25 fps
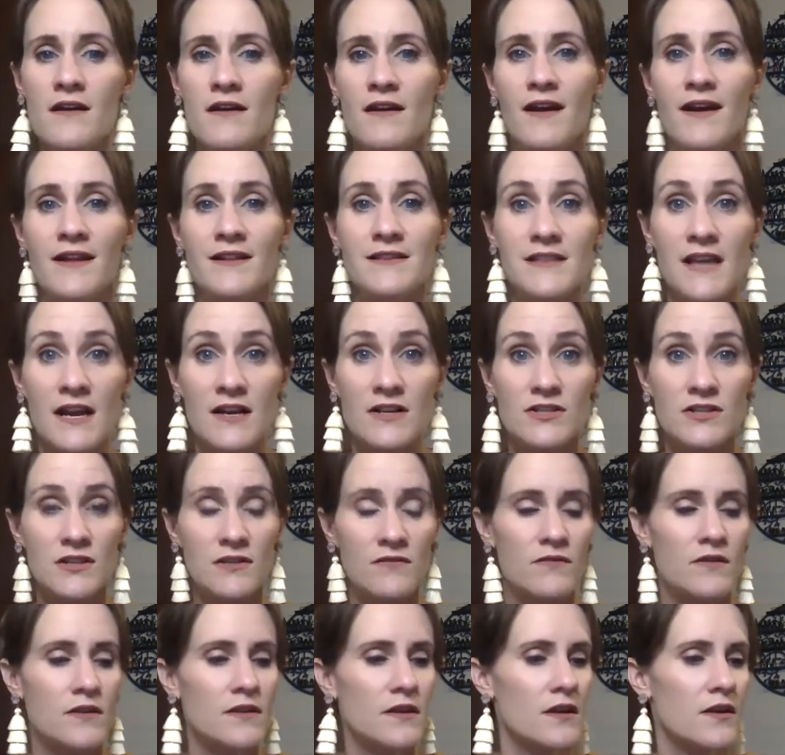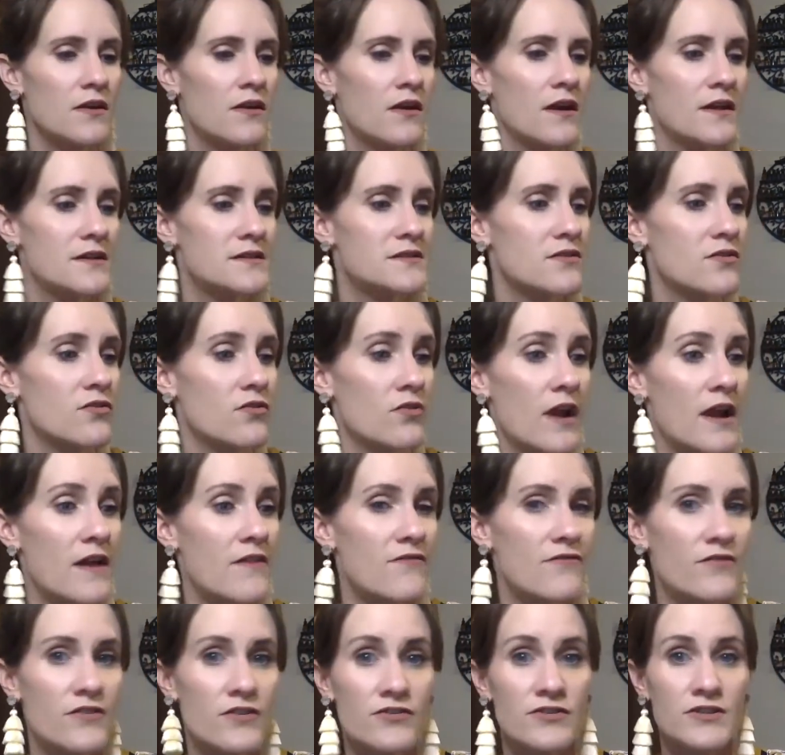It's actually really, it's great
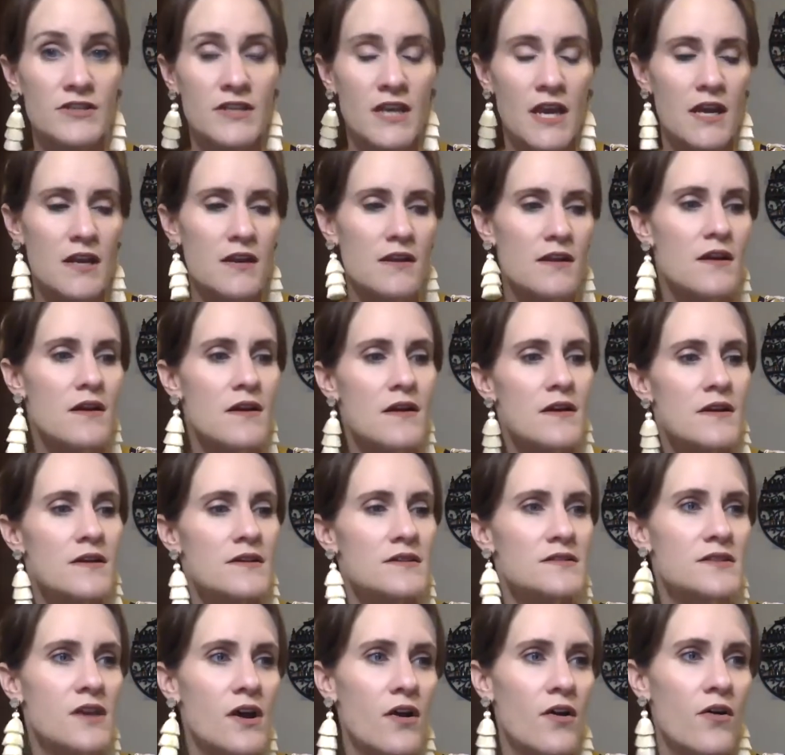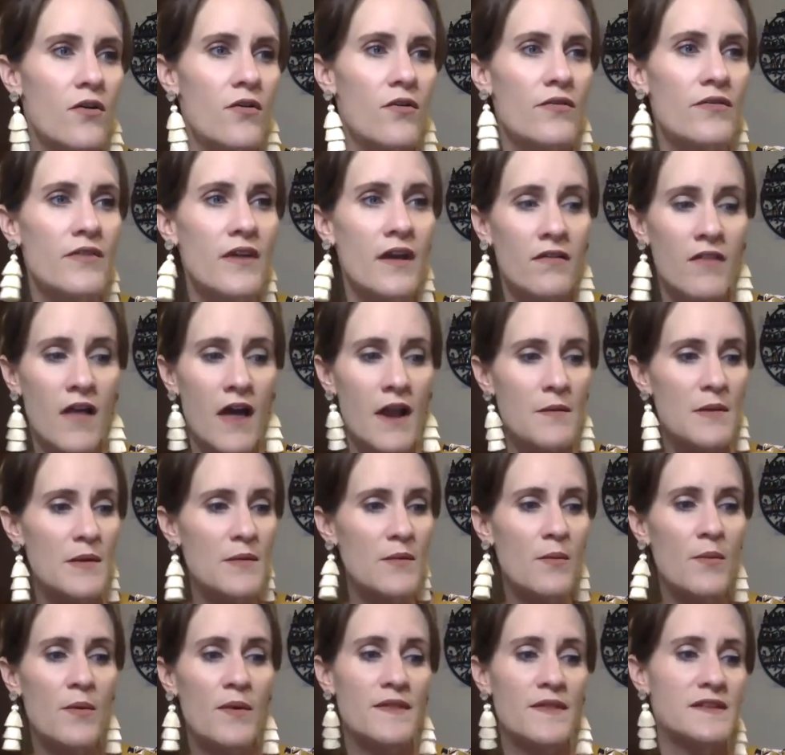for your skin. So a lot of
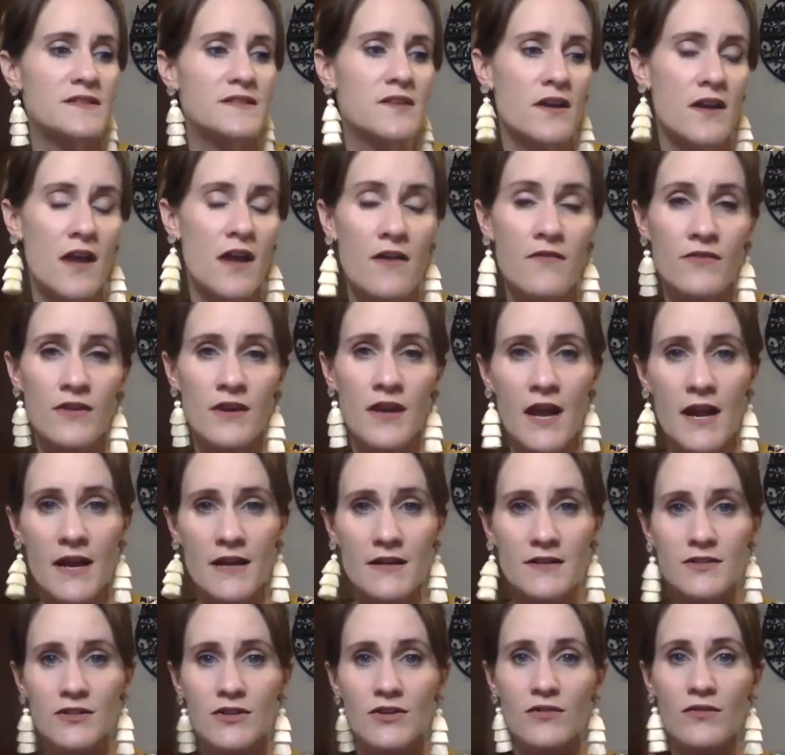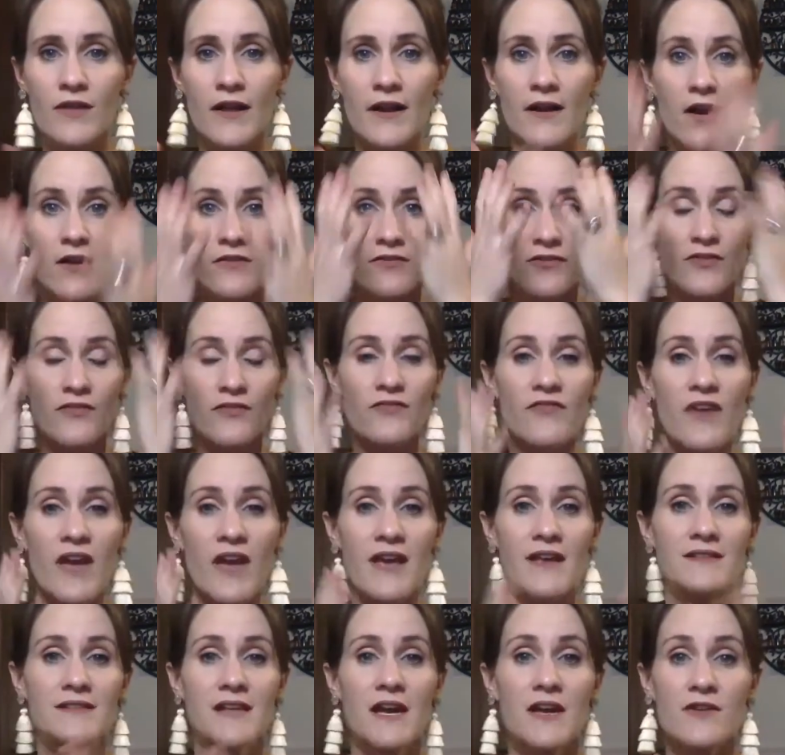people put this on every night too, like on your
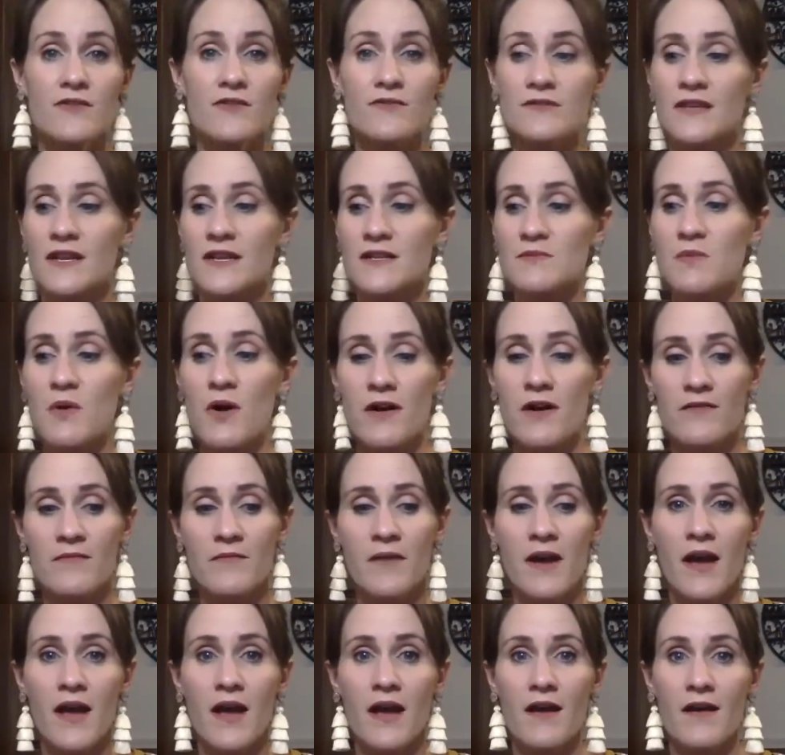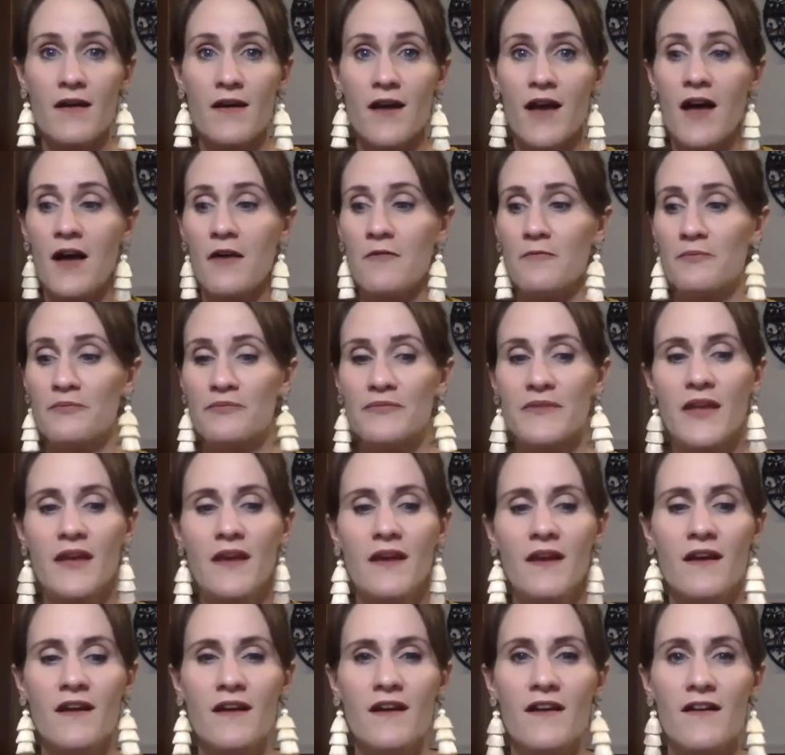face. I use it as part of my
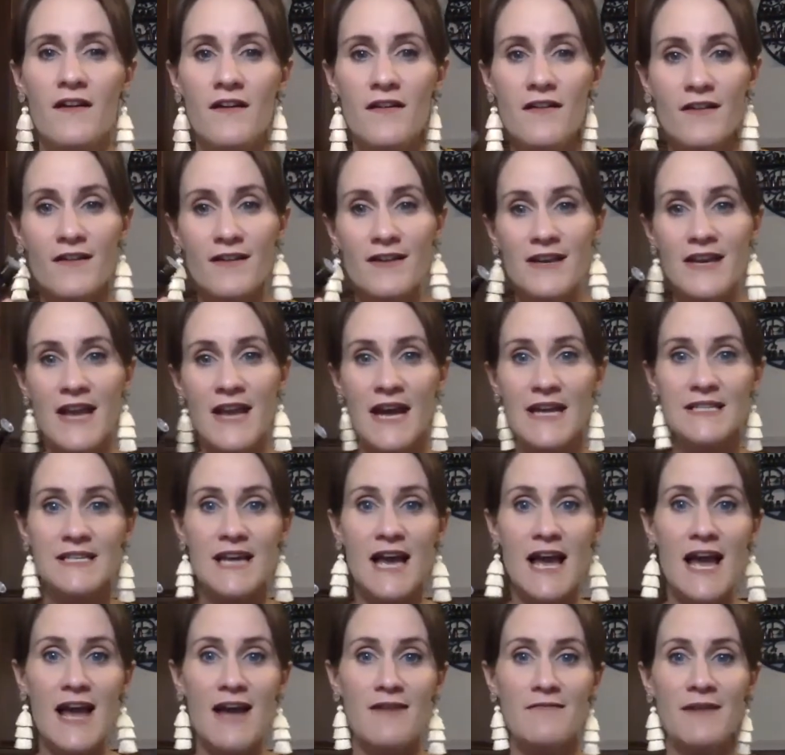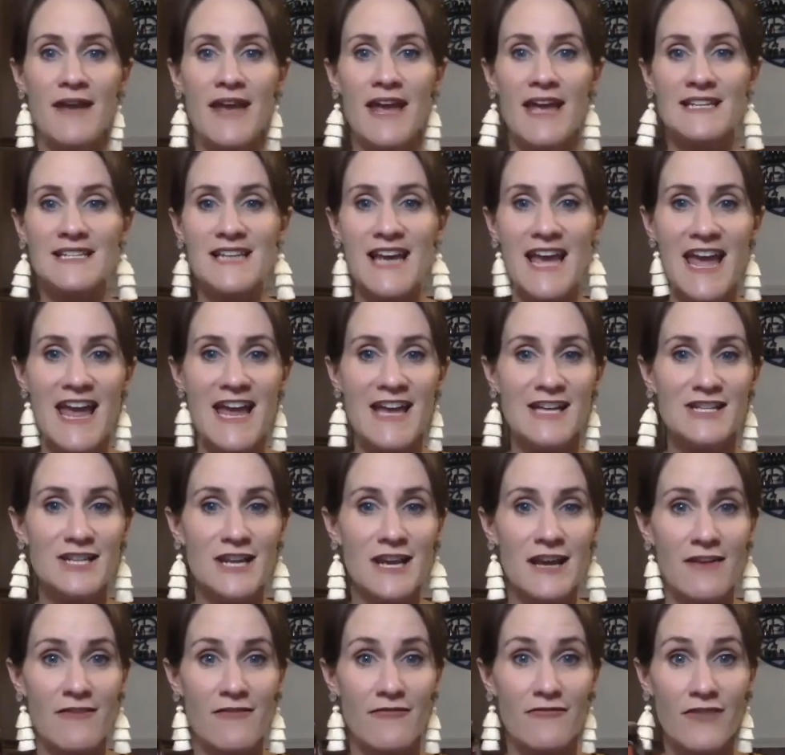nighttime
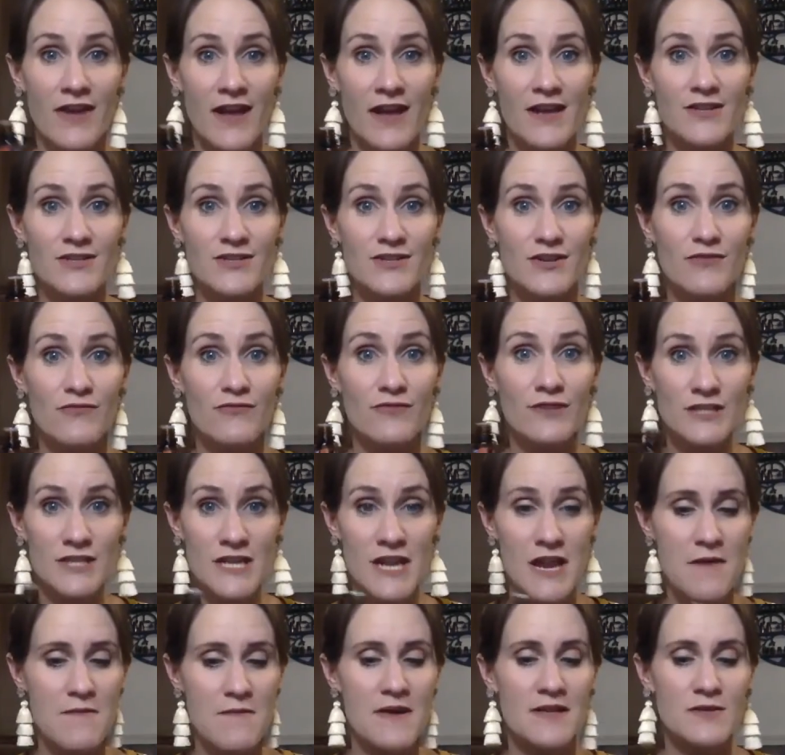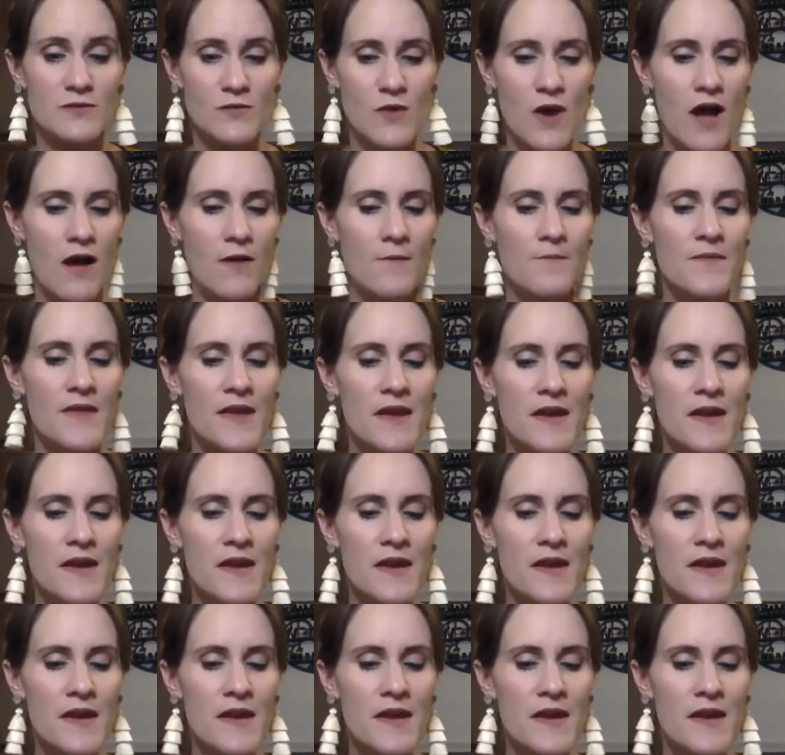anti-aging face regime as well.